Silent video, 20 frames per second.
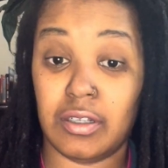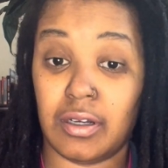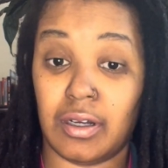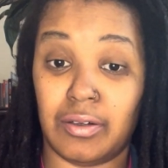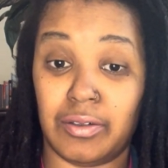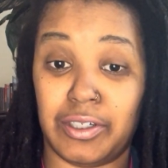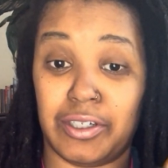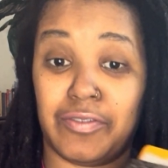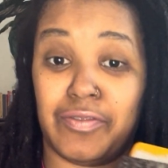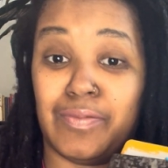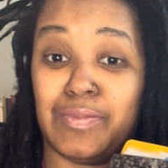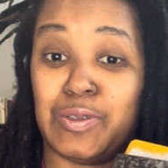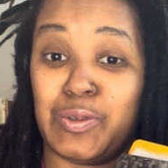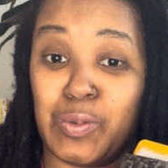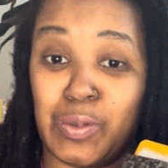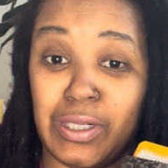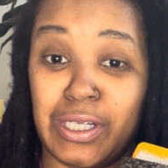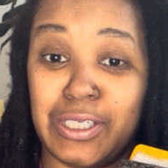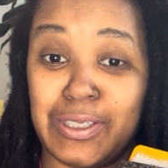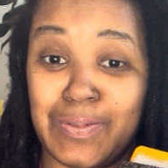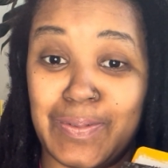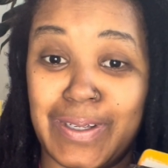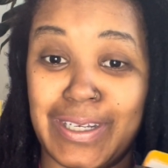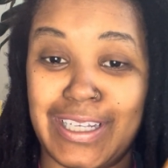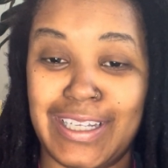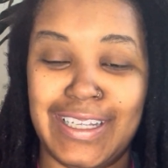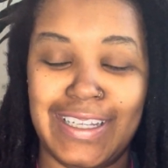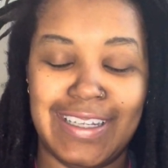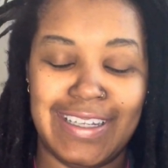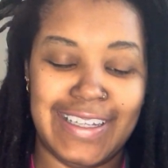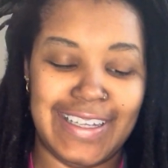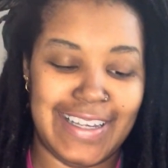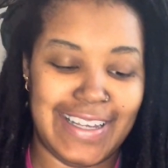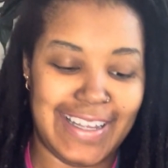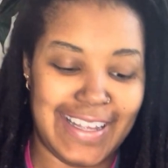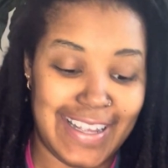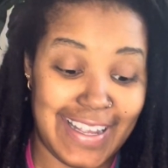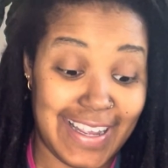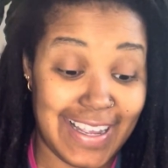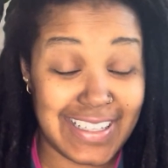on here, from 2020. And
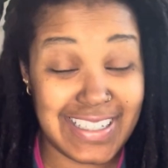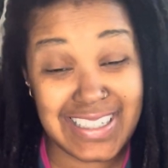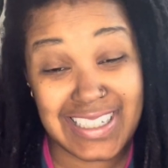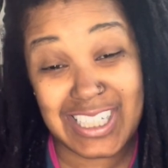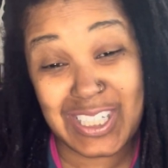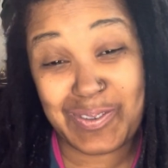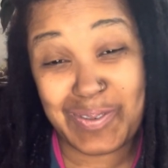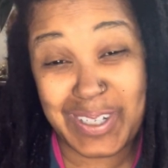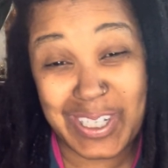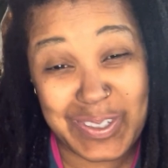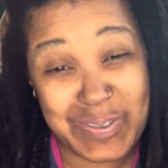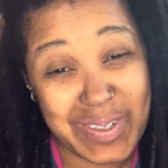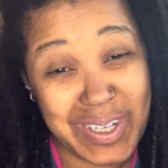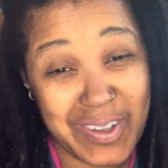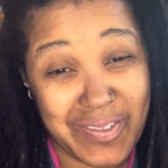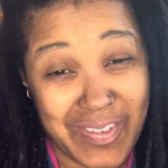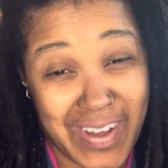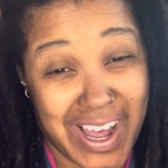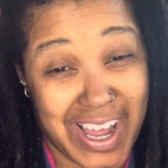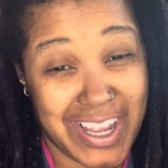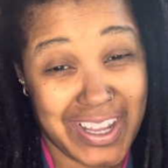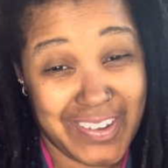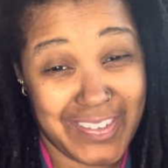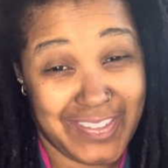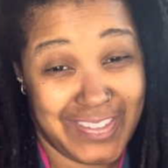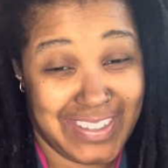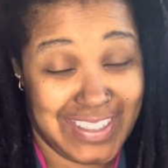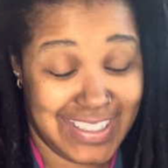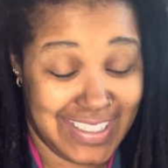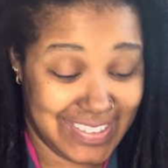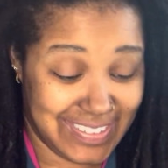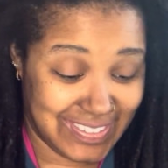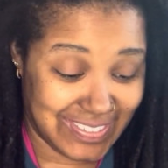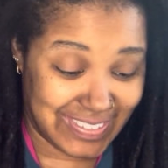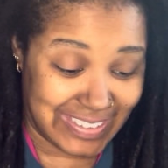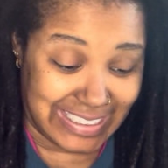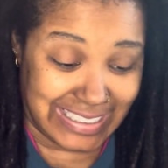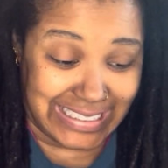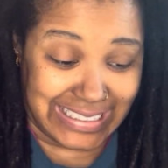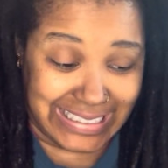this is 2025. So
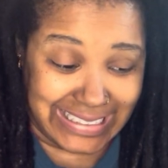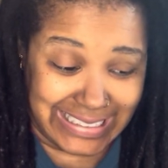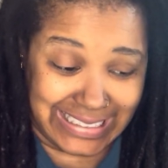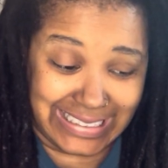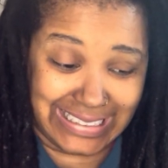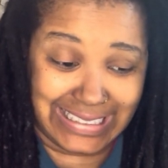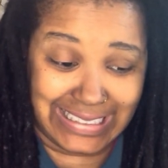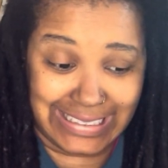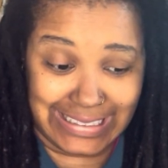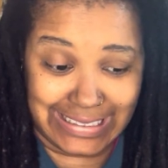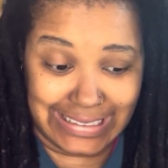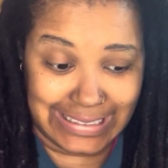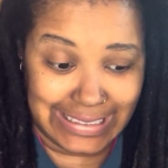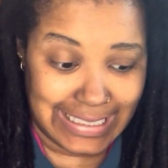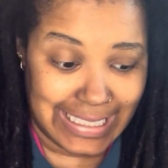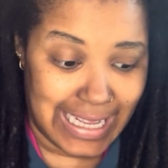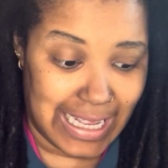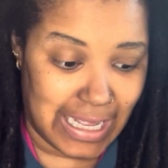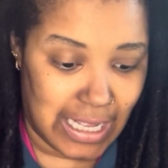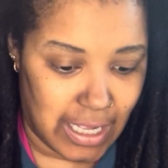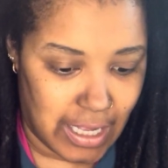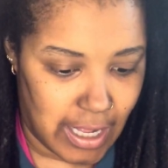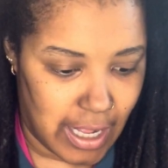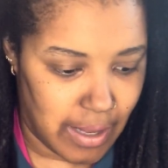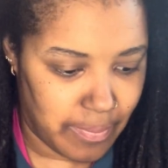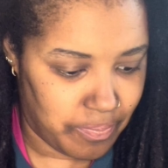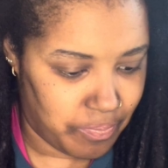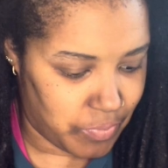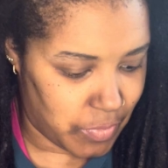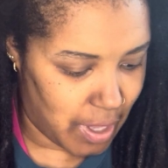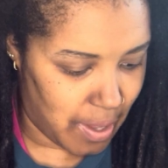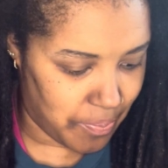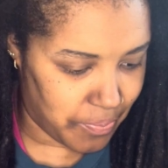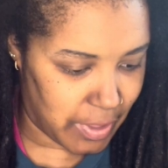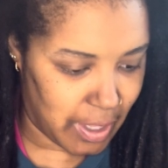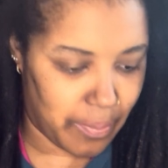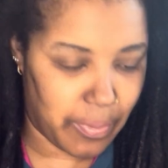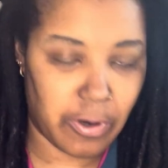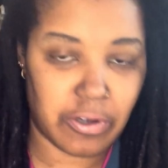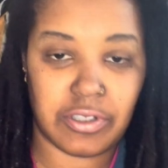yeah, I'm
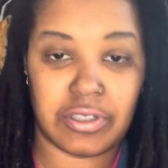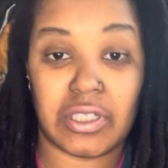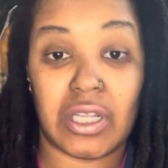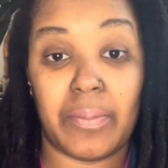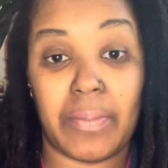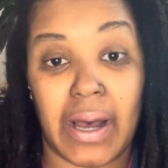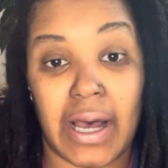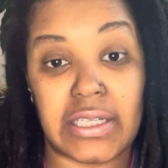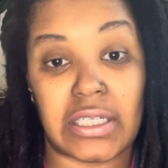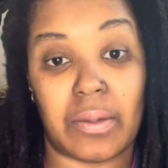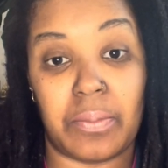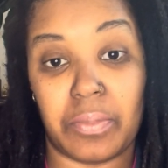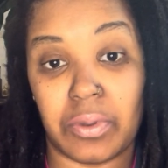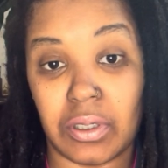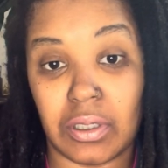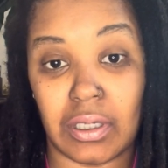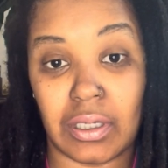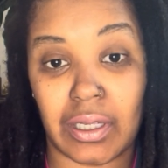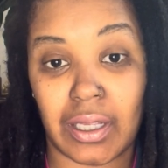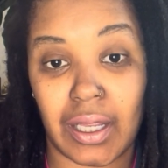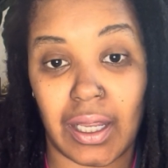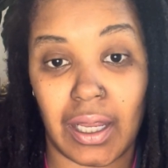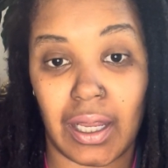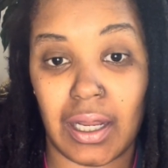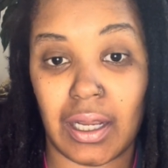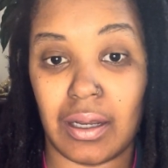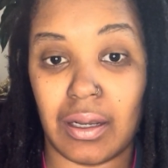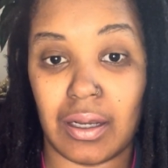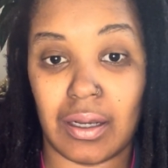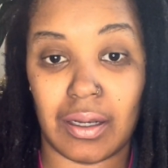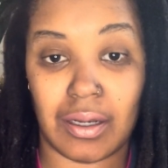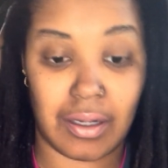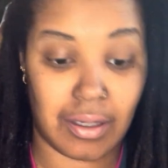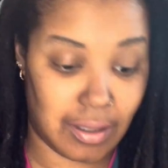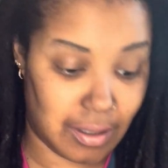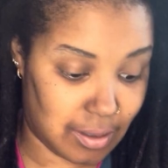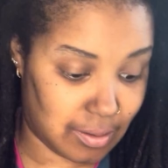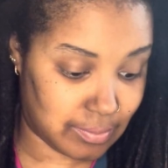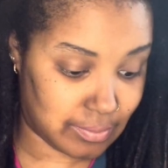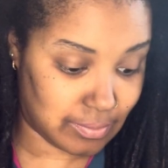that person that buys a book and
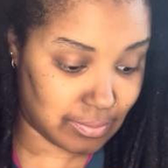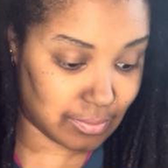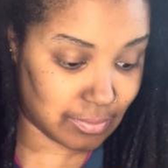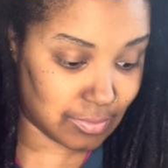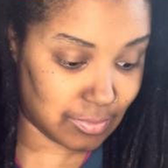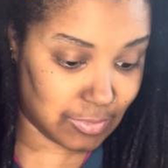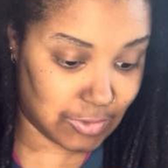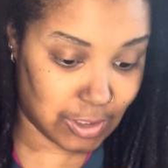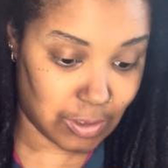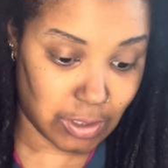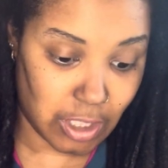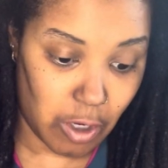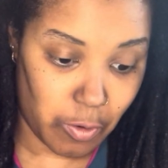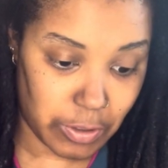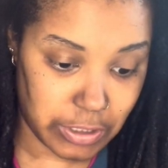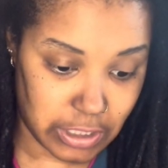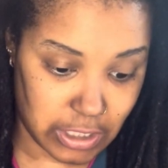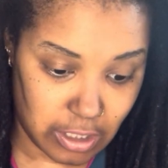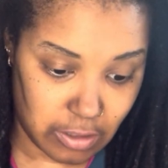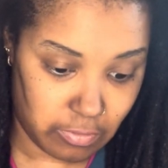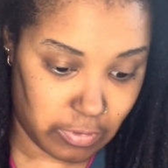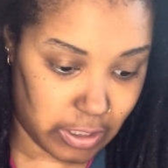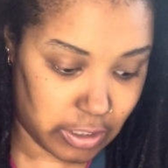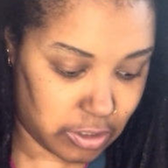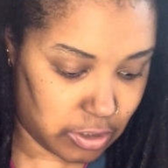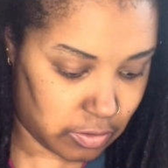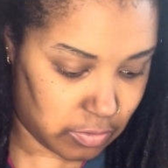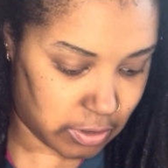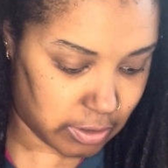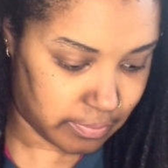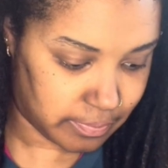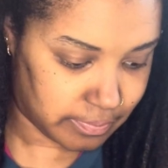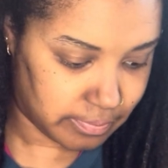don't always get right to it.